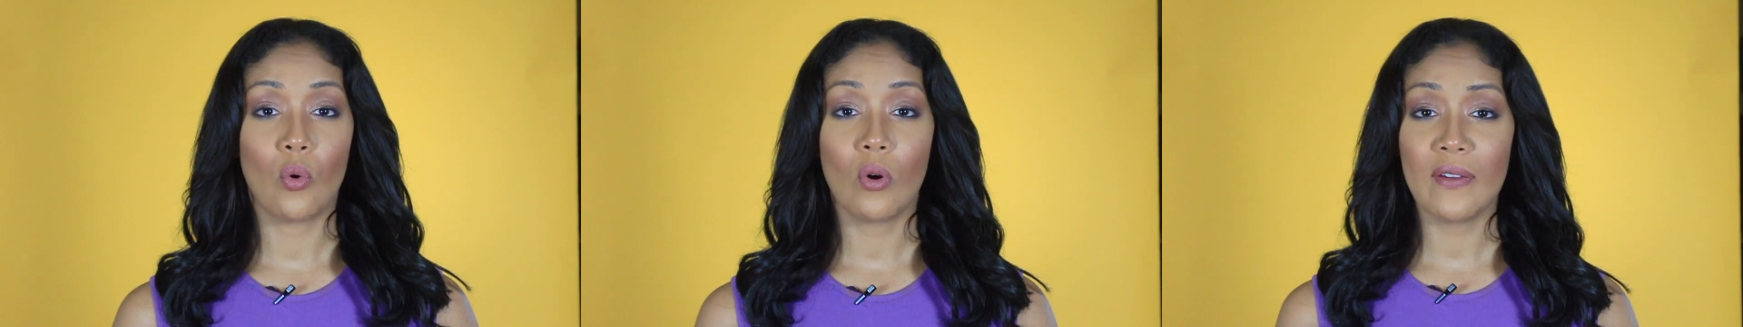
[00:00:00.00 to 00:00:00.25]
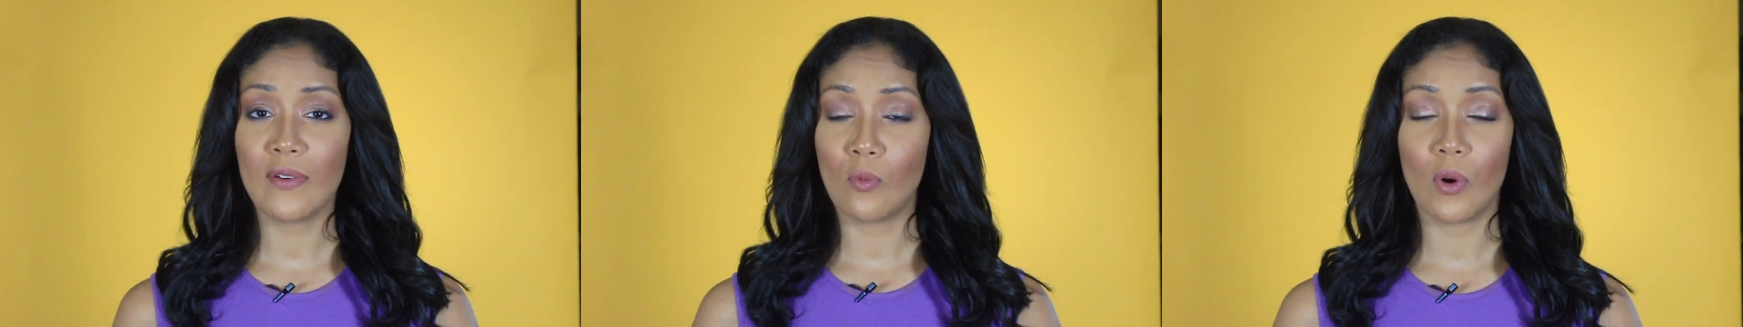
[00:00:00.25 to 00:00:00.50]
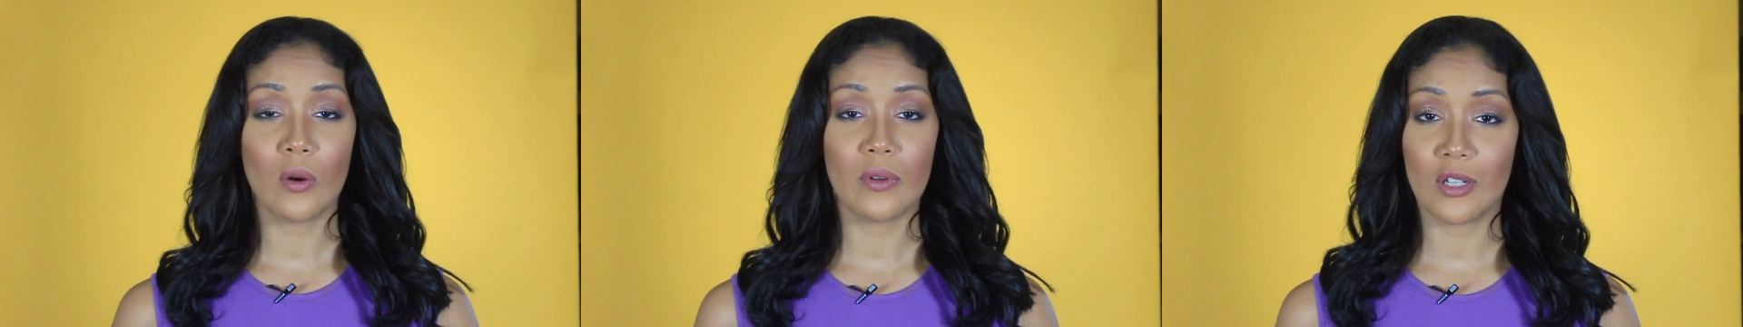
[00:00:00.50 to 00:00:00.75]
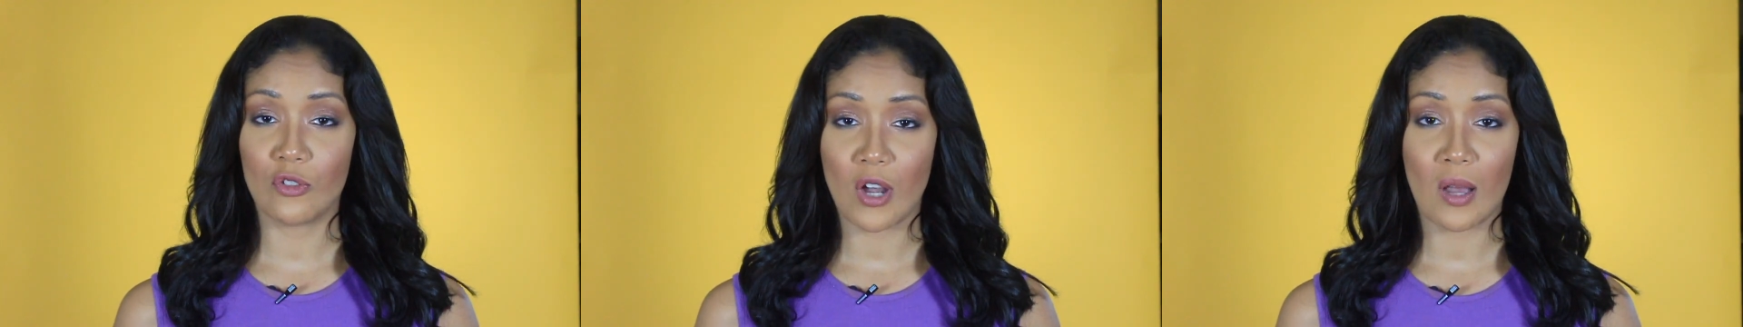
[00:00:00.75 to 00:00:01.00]
or even work
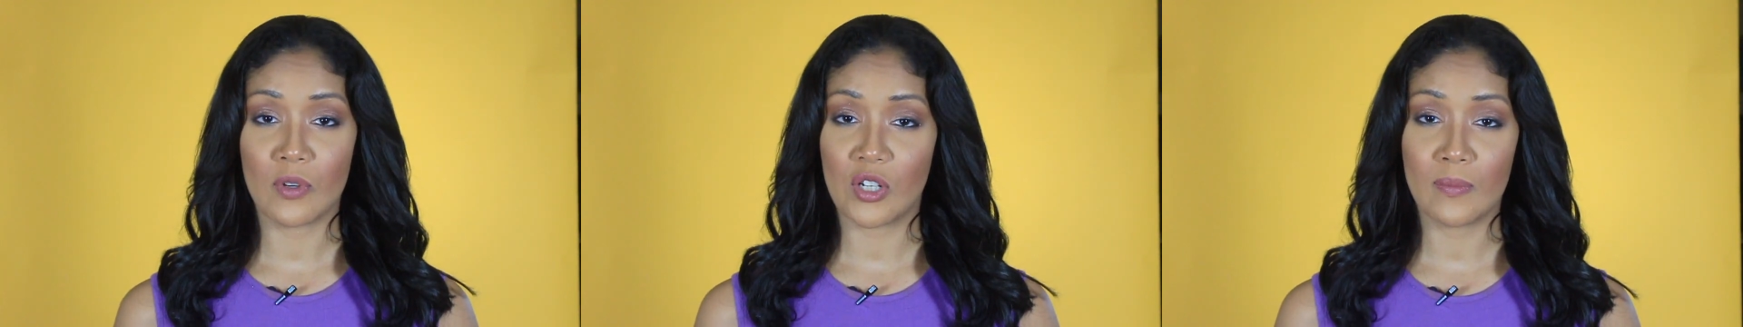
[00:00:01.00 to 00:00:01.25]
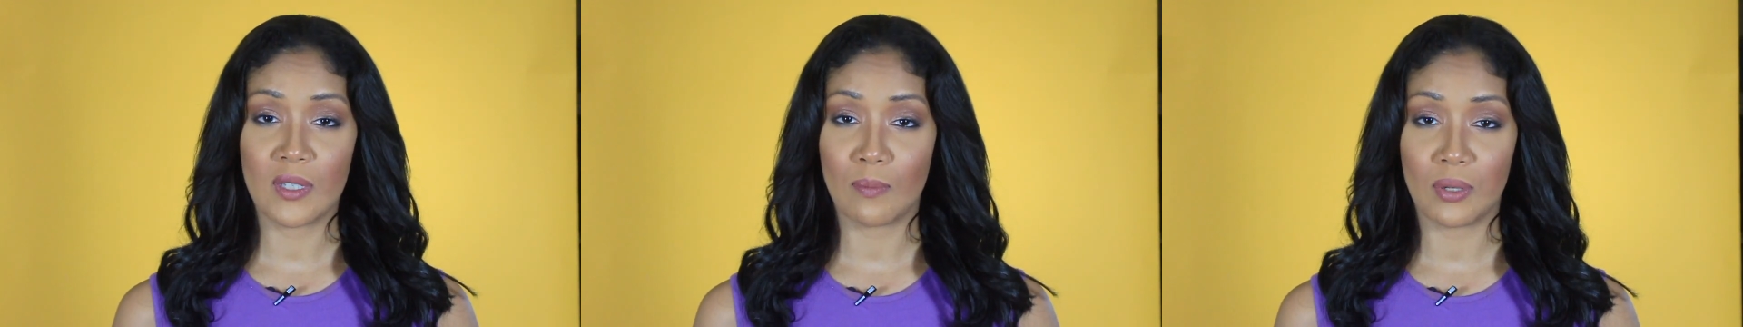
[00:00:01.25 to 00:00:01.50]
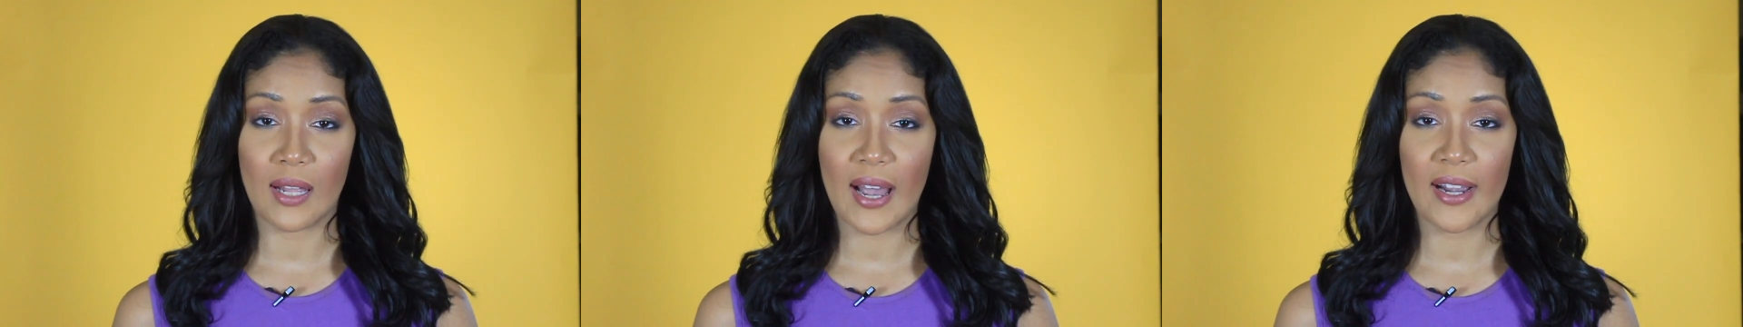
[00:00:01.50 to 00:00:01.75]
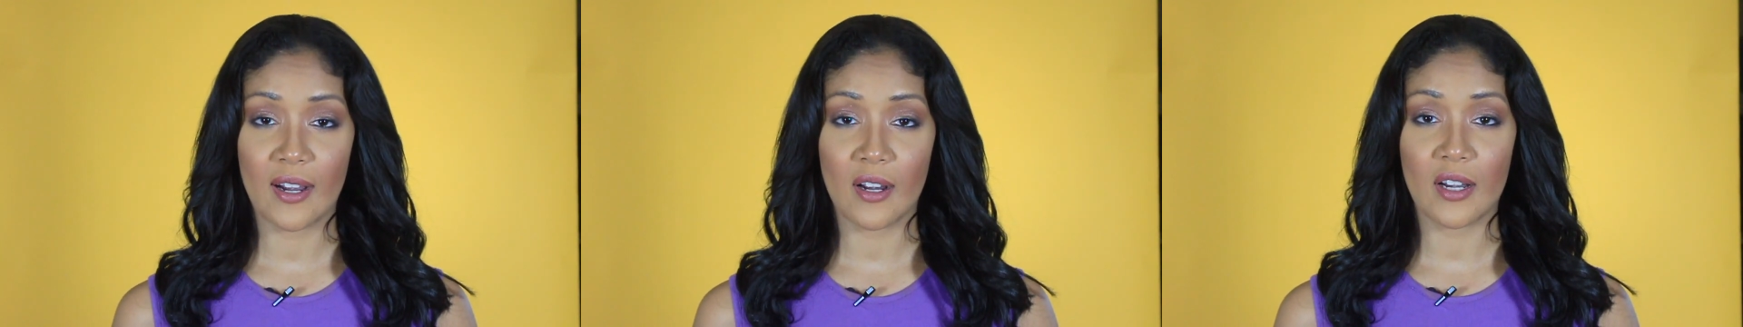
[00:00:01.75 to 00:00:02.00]
with a dropship
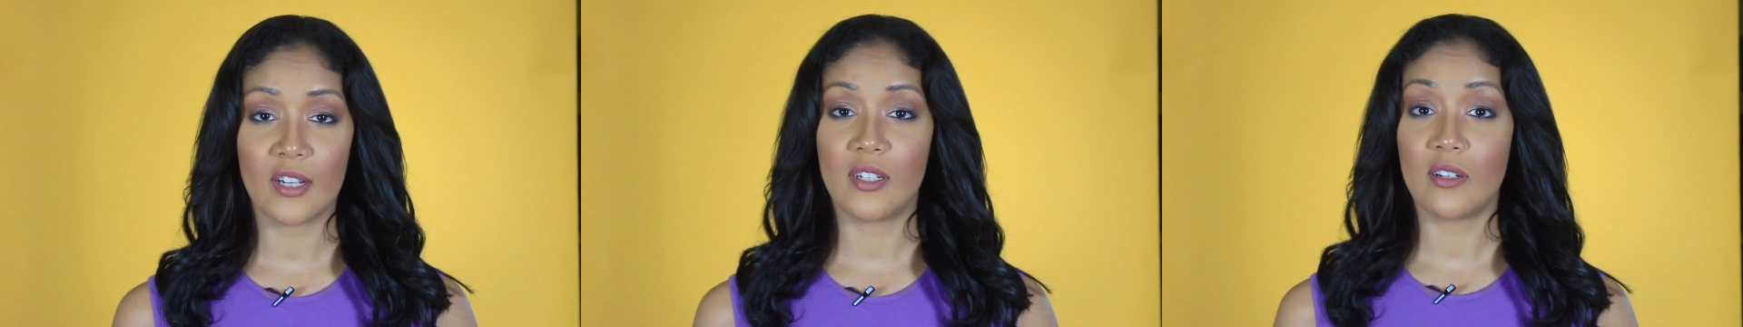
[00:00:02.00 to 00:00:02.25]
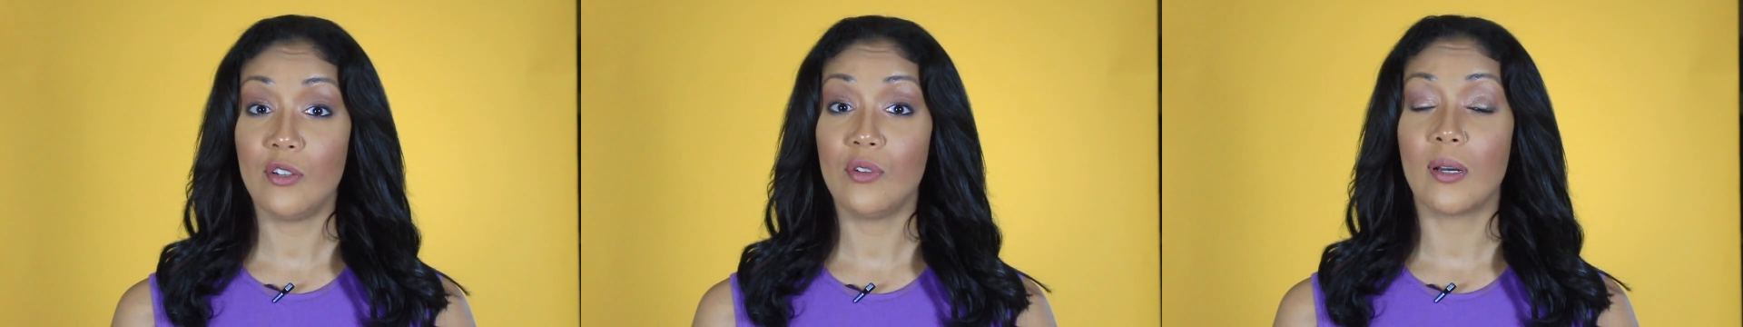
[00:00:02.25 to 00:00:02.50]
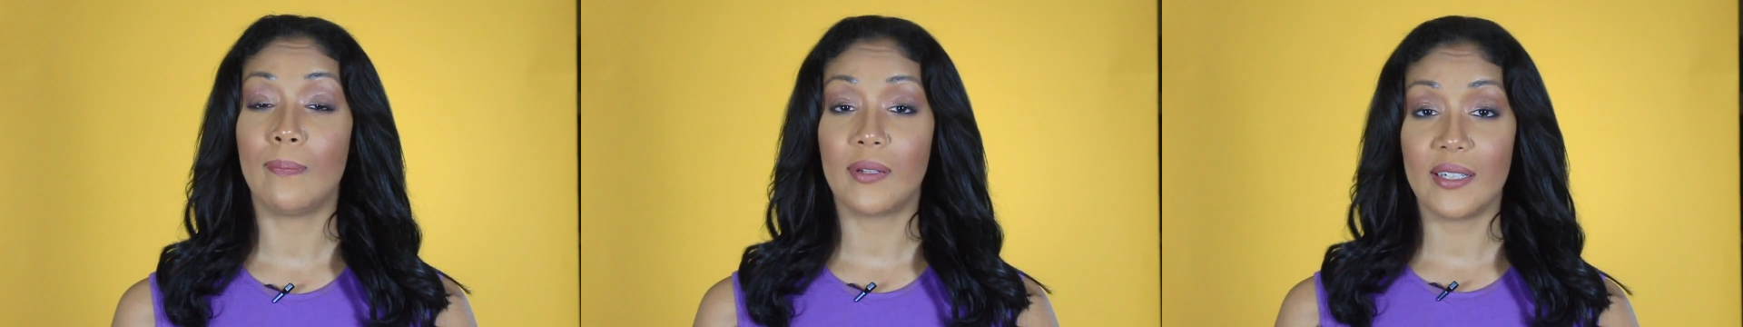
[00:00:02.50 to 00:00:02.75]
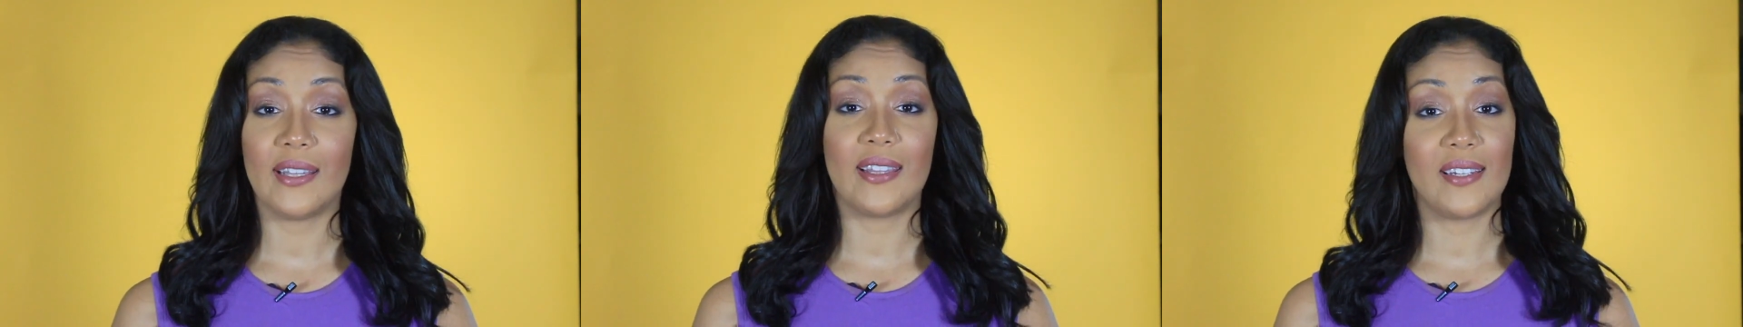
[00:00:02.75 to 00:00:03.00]
supplier until you
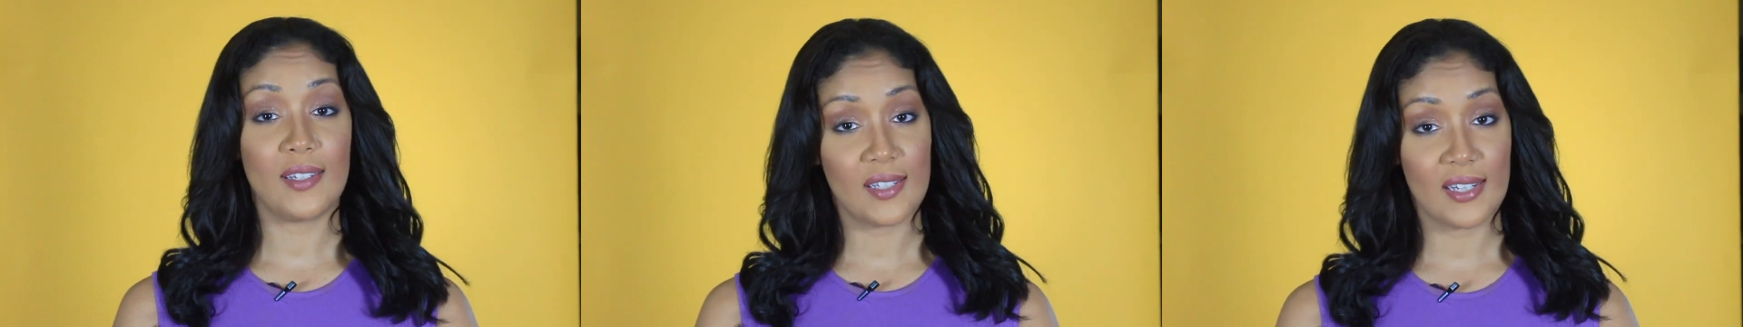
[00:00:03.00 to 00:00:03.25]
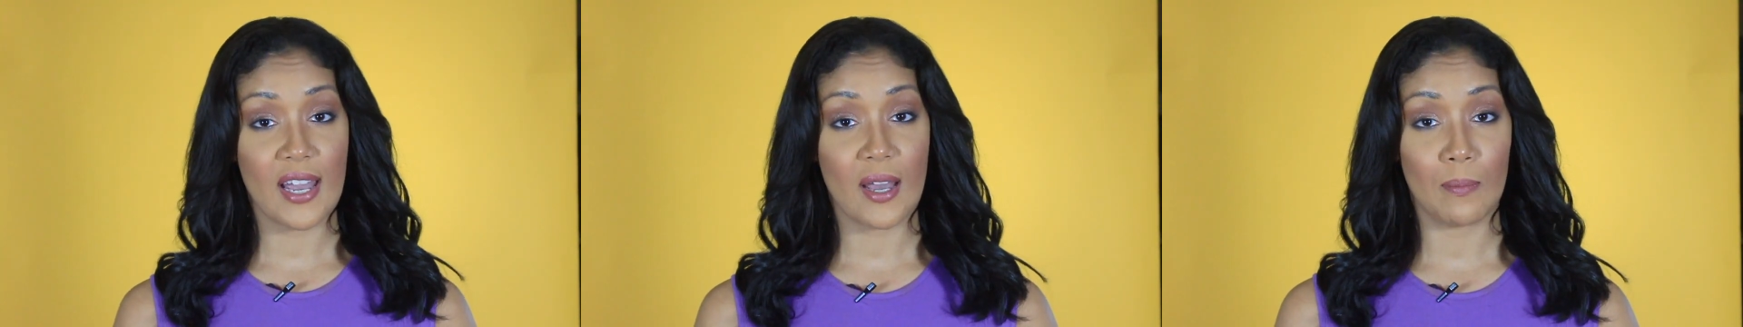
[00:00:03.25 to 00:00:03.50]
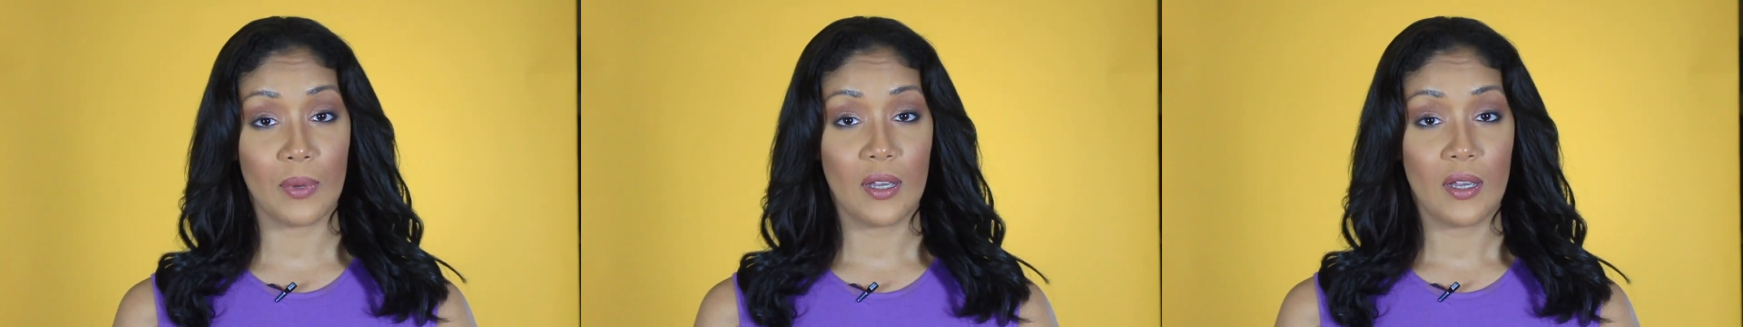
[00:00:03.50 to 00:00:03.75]
complete this step.